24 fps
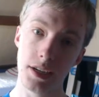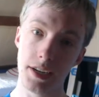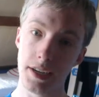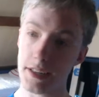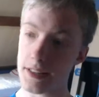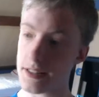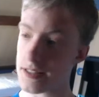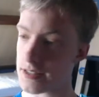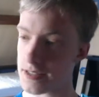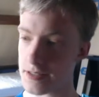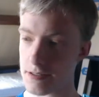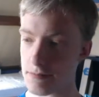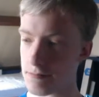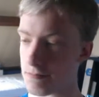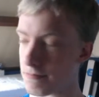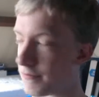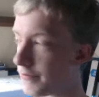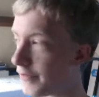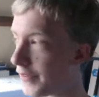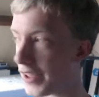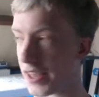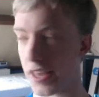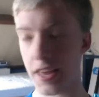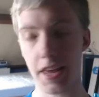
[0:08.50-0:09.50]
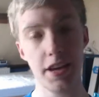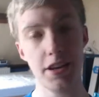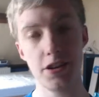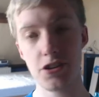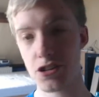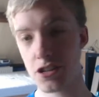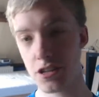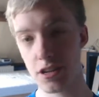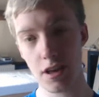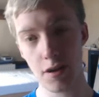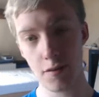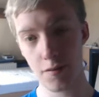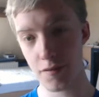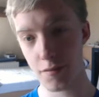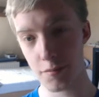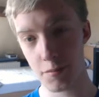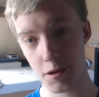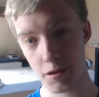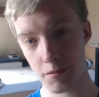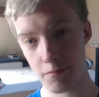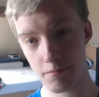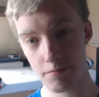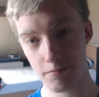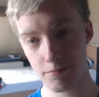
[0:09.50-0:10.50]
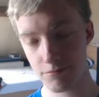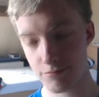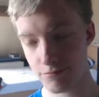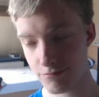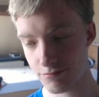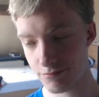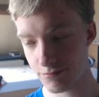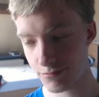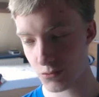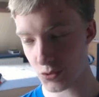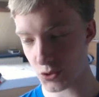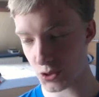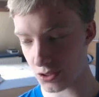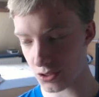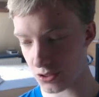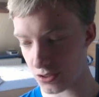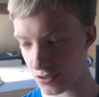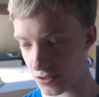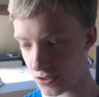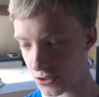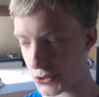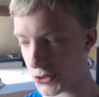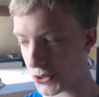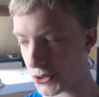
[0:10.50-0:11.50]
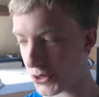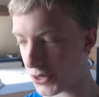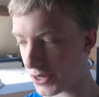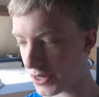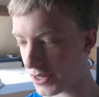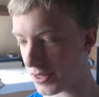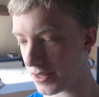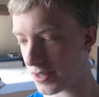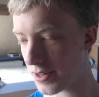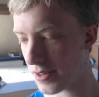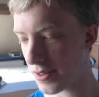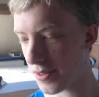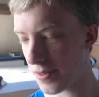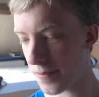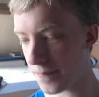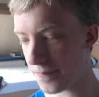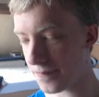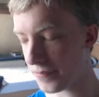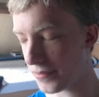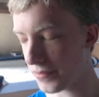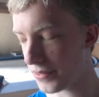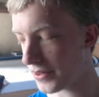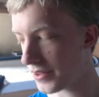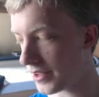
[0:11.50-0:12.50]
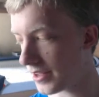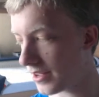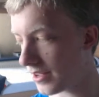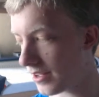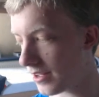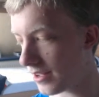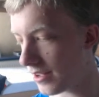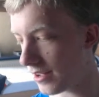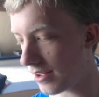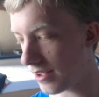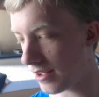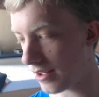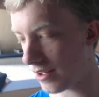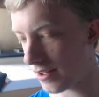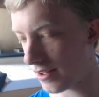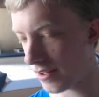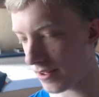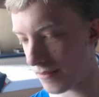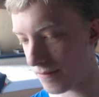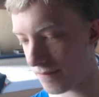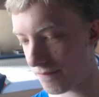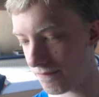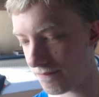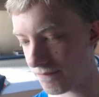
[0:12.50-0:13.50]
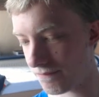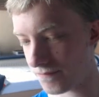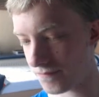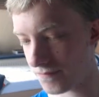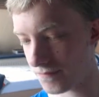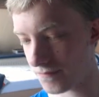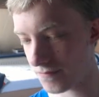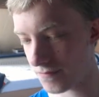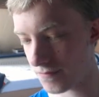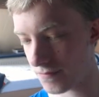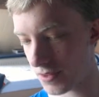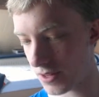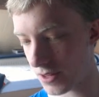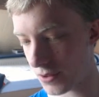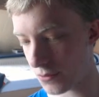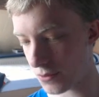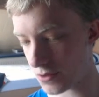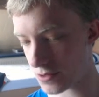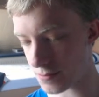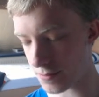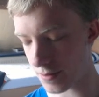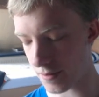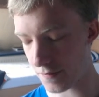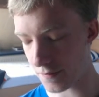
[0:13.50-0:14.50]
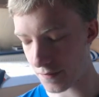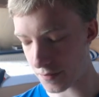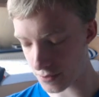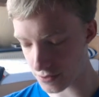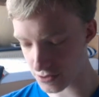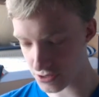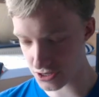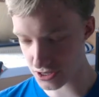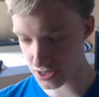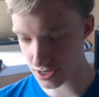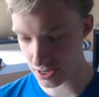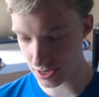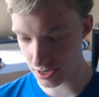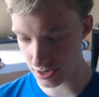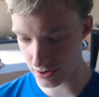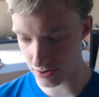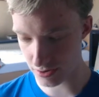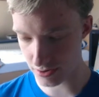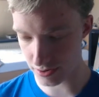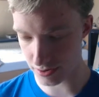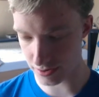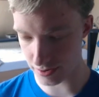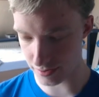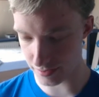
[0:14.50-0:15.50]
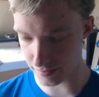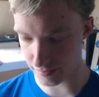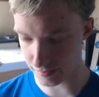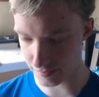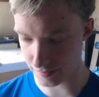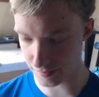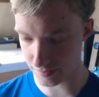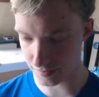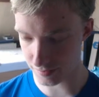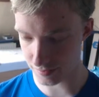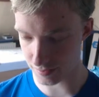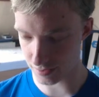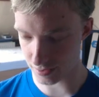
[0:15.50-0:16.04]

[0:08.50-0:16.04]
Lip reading: It's vacation now for me, which is good. Um, it was my first year of